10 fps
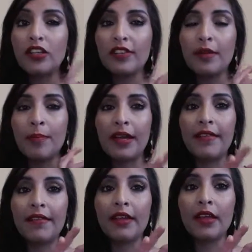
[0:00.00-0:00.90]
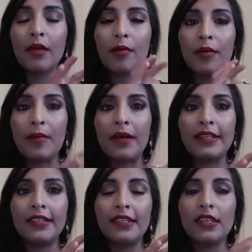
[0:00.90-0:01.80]
just a basic
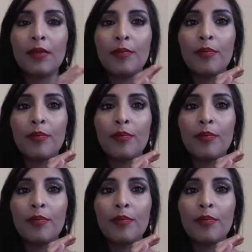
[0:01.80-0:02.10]
pigmented